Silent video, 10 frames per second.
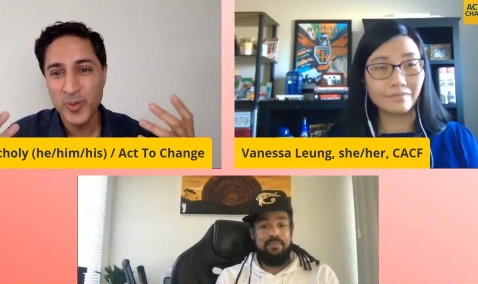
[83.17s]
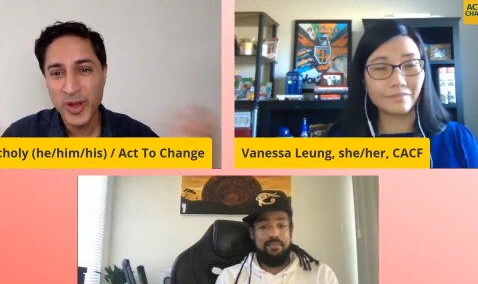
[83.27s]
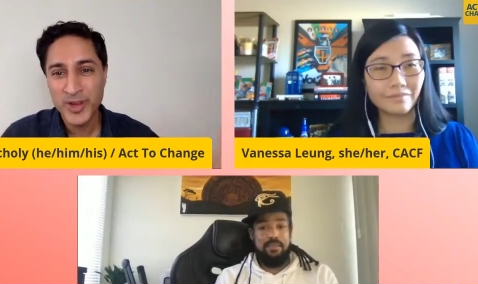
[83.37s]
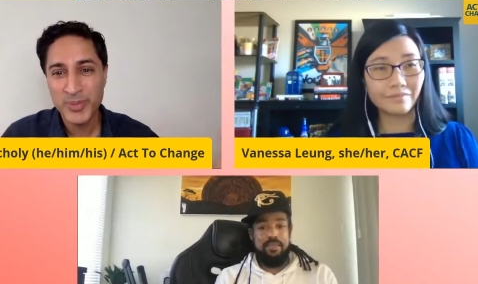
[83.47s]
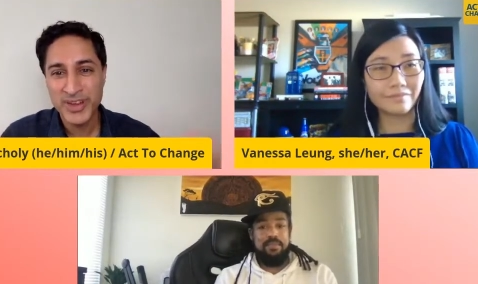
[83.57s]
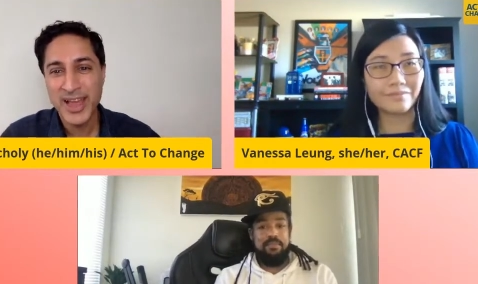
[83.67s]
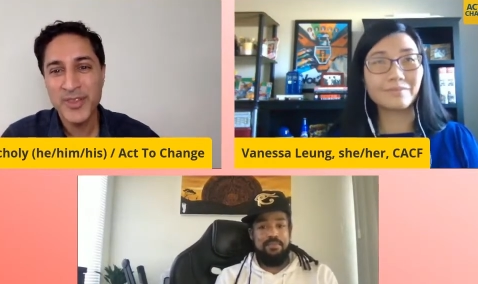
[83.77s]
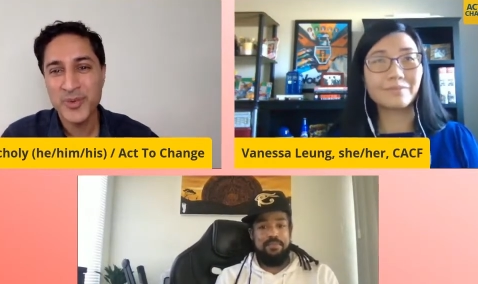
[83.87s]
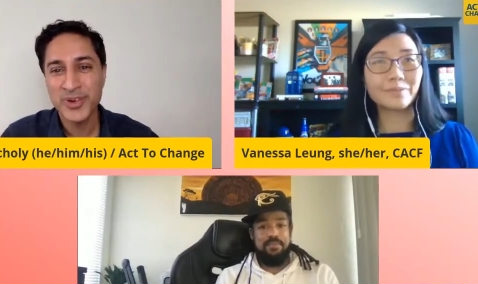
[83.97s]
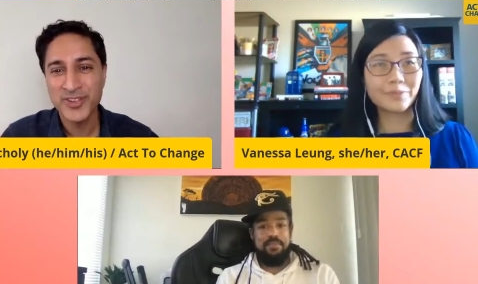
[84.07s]
Speaker 1: what you're putting
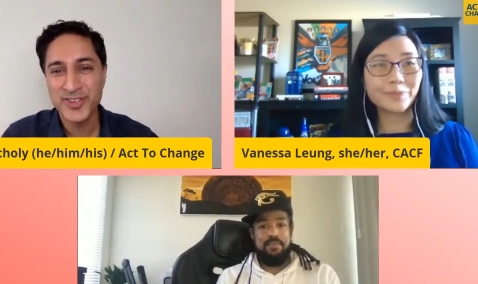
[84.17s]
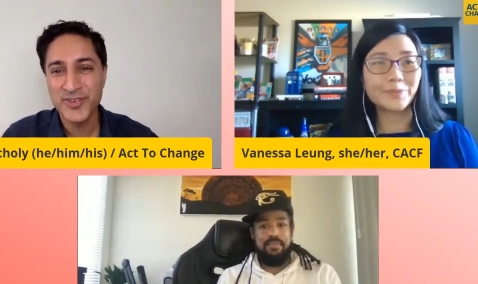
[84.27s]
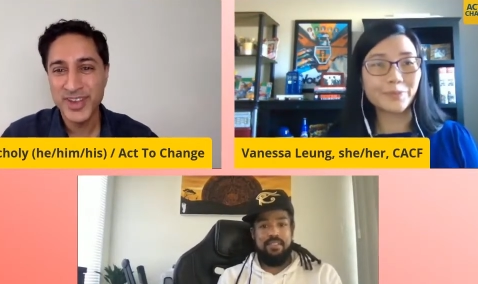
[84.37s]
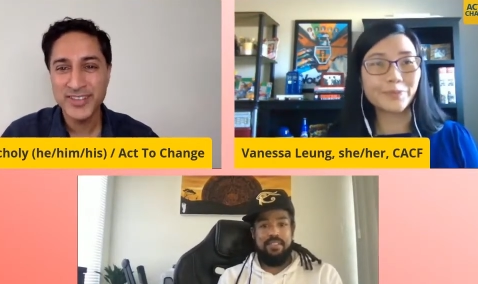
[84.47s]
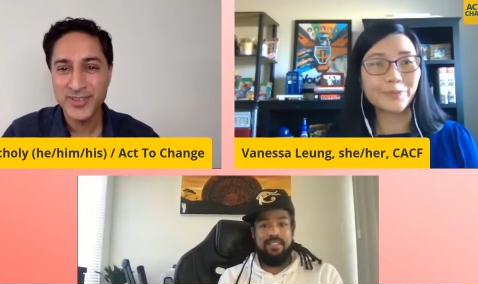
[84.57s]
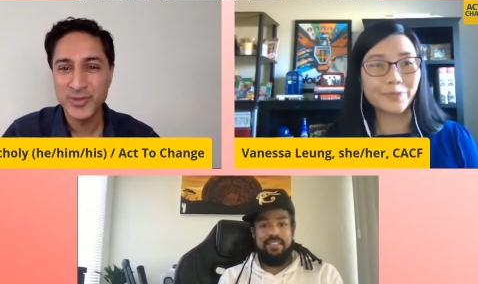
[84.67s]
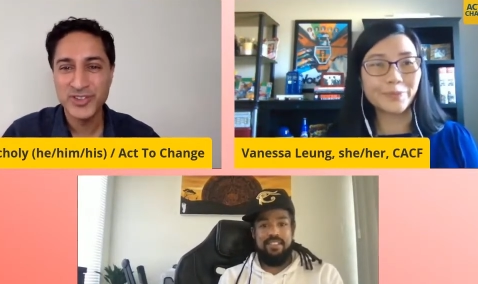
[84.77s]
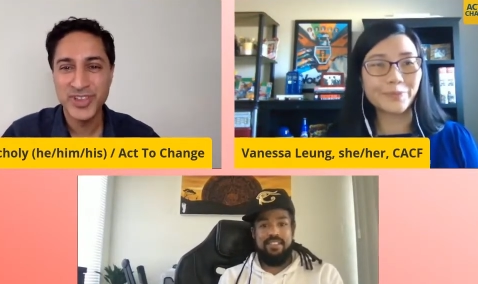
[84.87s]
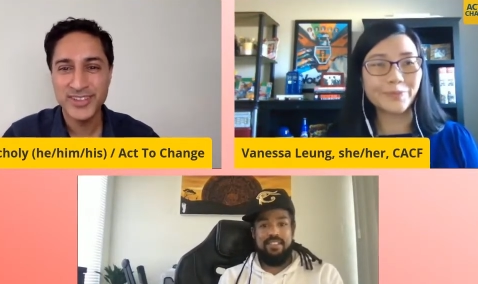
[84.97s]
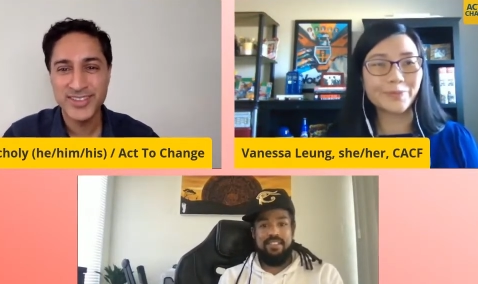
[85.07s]
out in the world. So Vanessa,
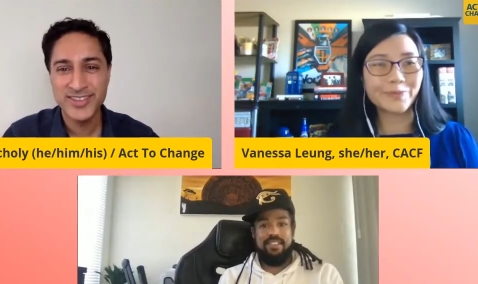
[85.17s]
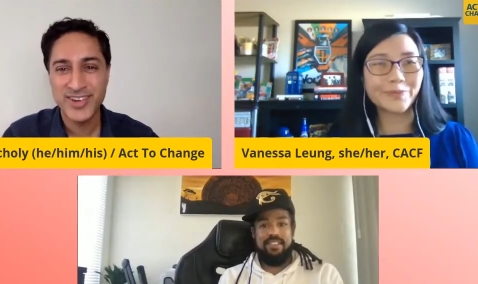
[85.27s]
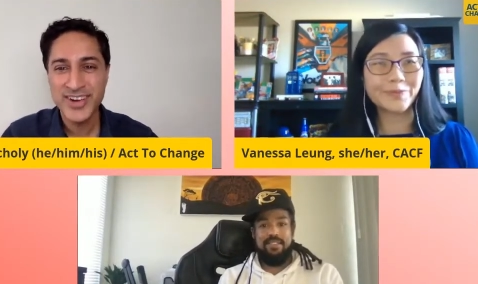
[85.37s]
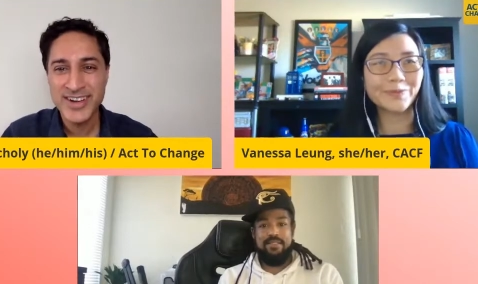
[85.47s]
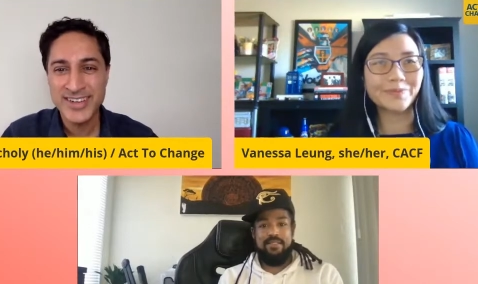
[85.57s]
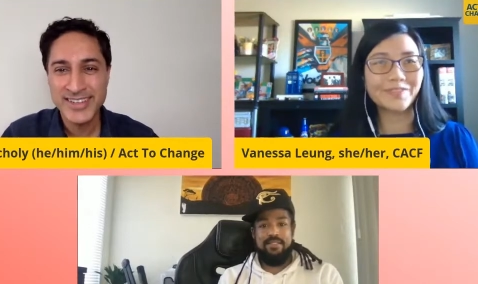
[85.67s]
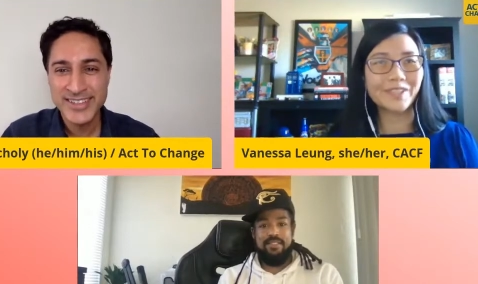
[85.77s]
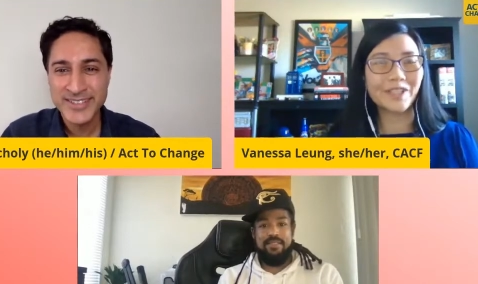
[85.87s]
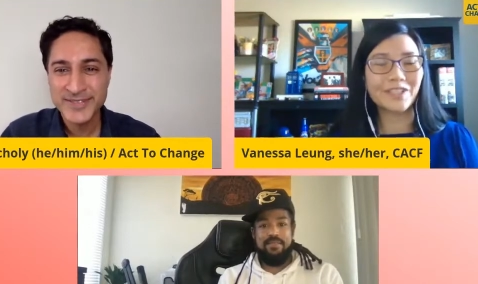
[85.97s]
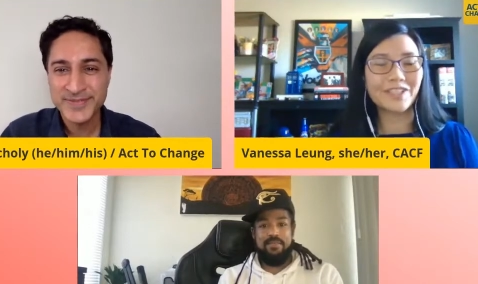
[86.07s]
would you like to start?
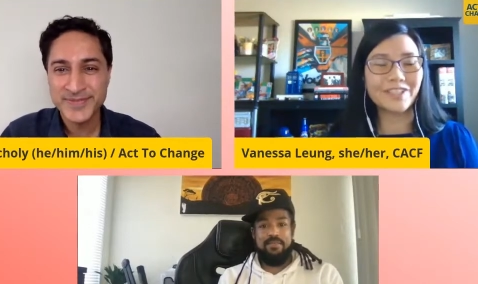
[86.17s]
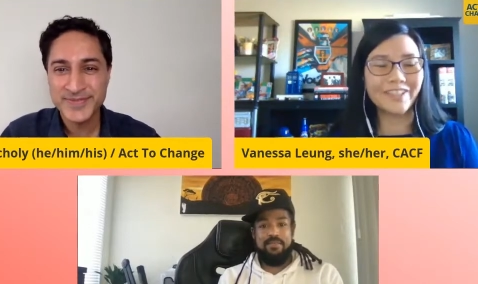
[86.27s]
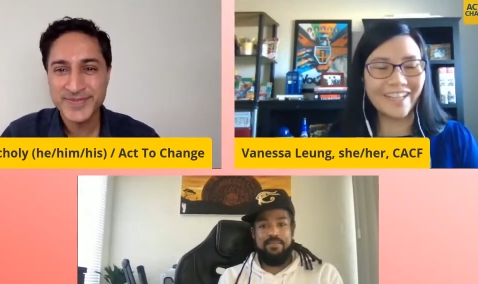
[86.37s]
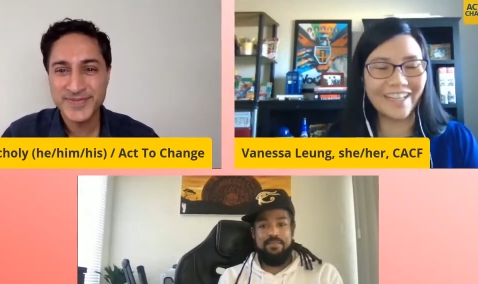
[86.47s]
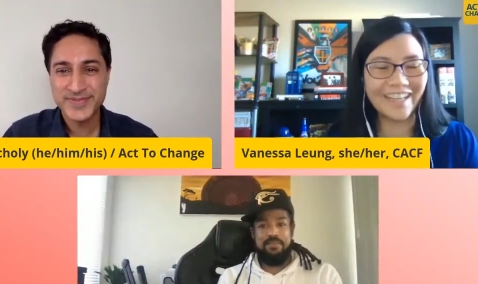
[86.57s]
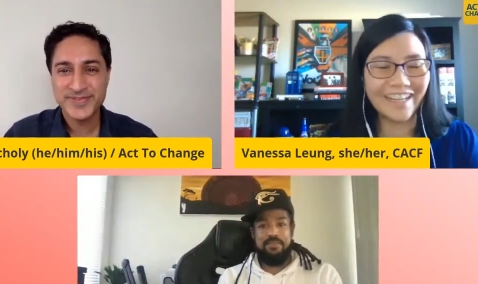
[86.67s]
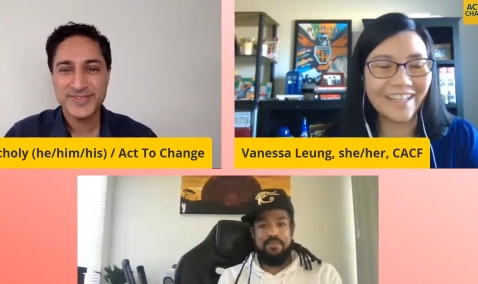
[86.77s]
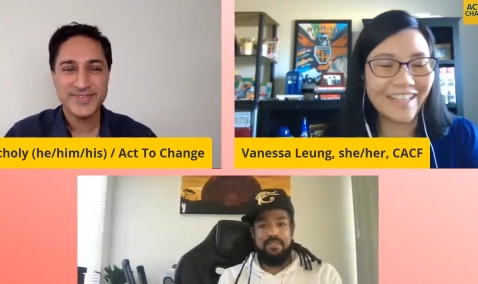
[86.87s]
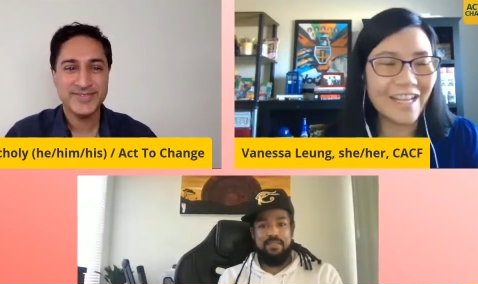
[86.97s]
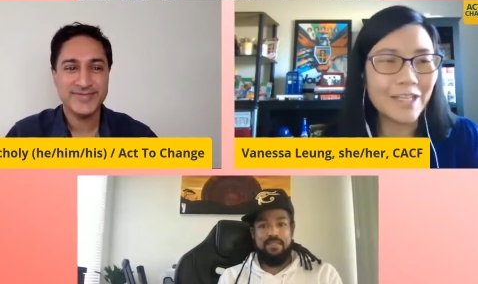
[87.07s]
Speaker 2: Sure.
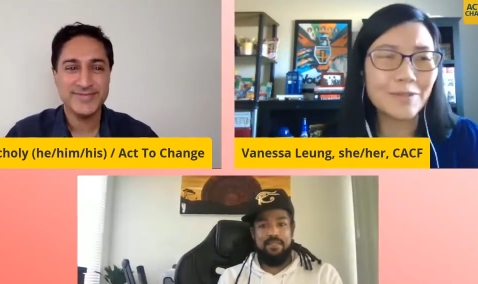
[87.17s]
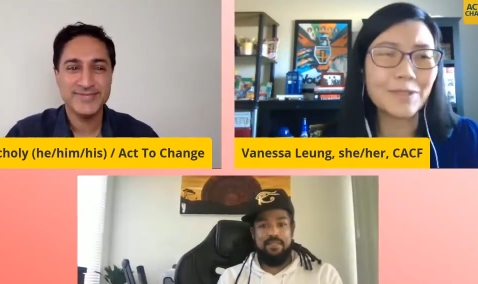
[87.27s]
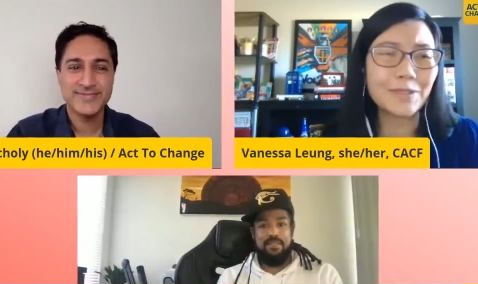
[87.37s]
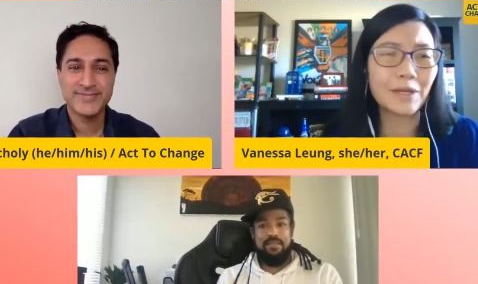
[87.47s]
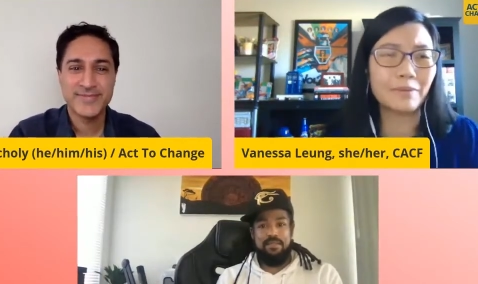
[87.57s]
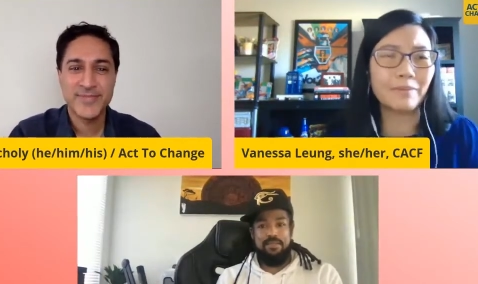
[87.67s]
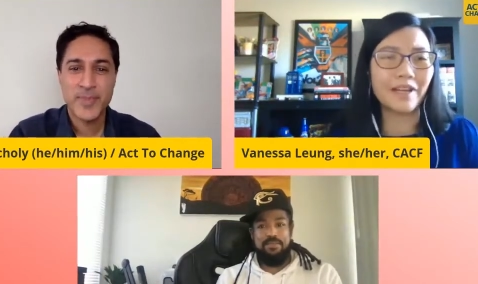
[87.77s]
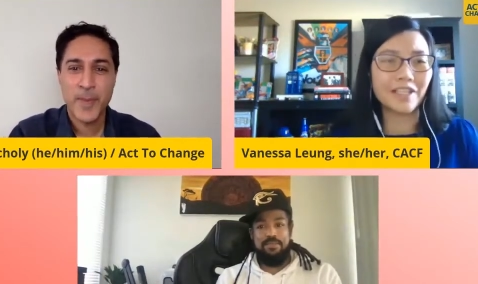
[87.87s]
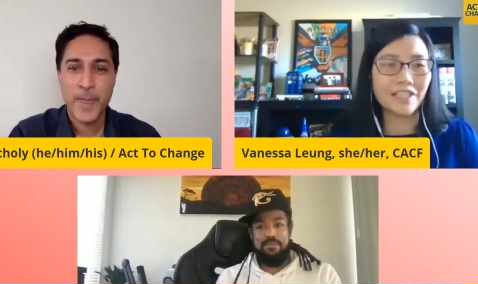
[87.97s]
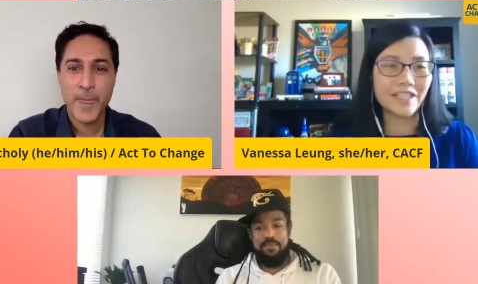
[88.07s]
Thank you so
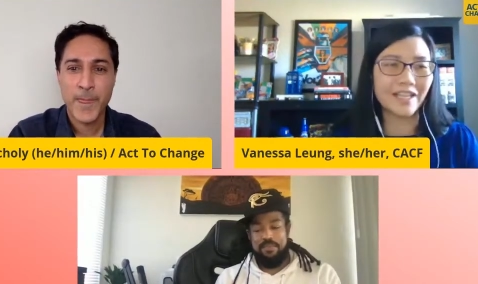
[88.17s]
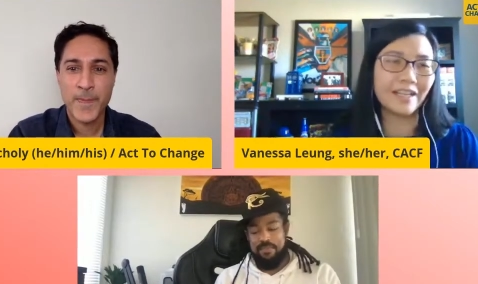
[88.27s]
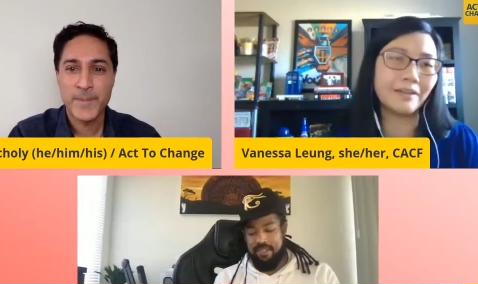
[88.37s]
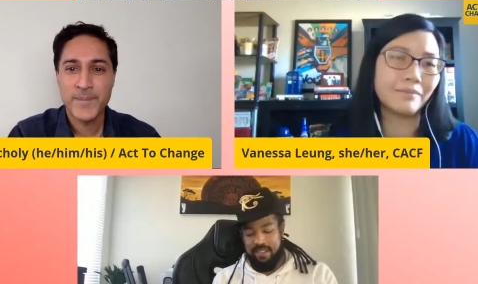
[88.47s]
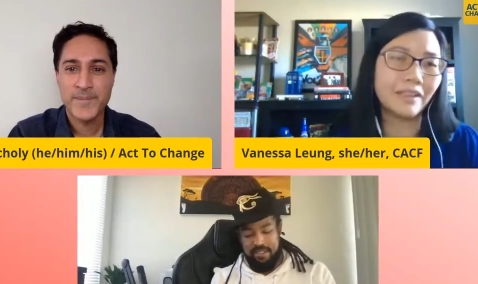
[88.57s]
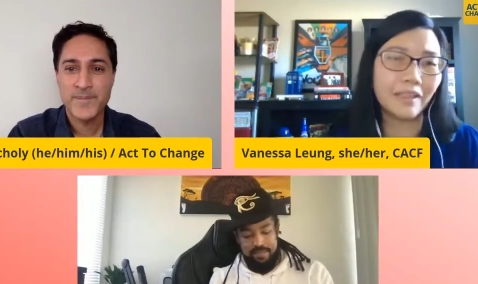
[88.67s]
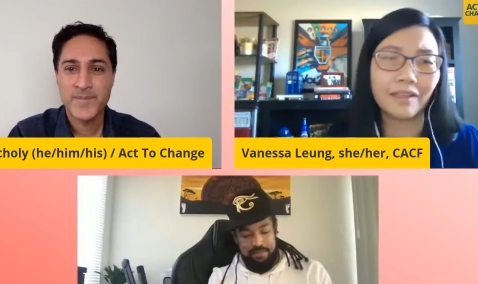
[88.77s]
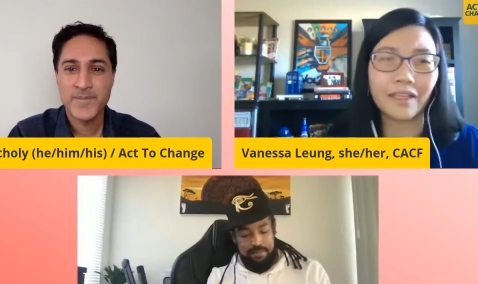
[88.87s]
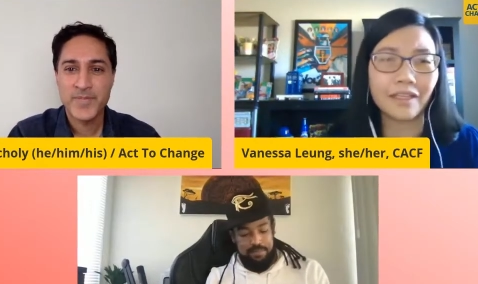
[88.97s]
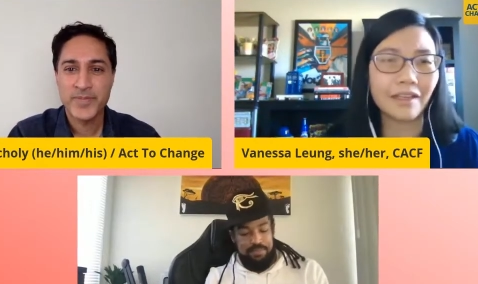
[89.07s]
much, uh,
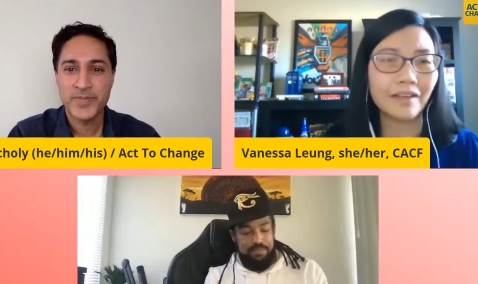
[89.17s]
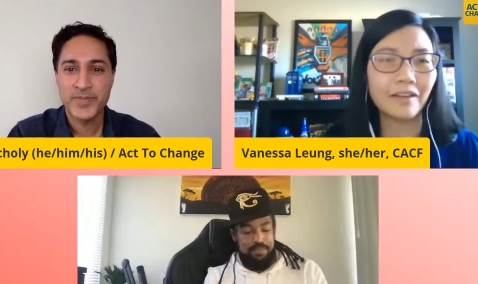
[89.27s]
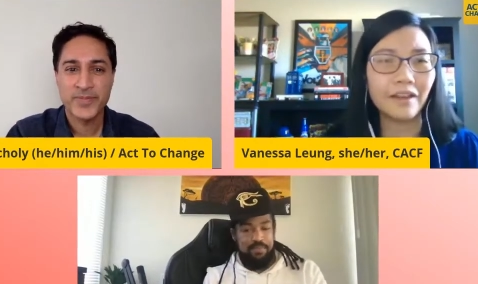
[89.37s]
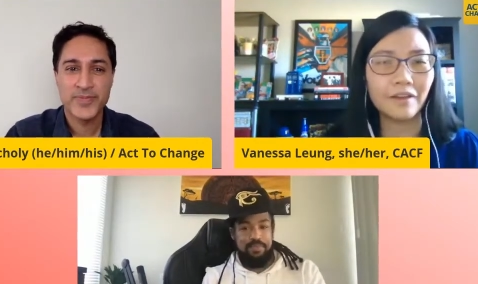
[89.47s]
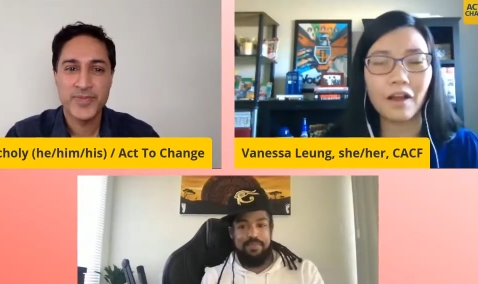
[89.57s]
Maulik, and, and